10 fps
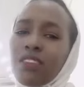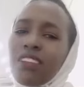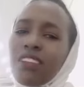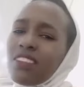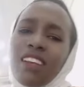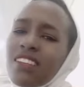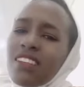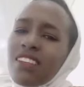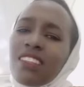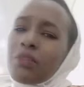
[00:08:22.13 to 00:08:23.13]
there's
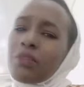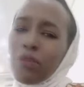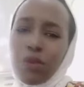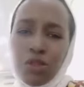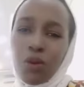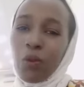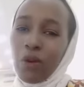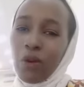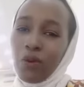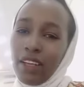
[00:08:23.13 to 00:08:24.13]
just a special way
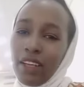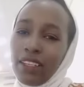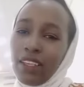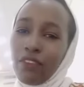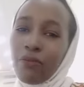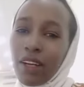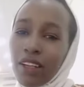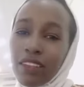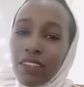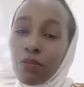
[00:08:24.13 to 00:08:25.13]
you can give back
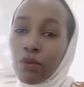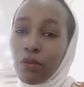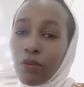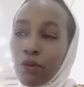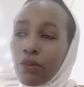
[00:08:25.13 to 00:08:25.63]
these people.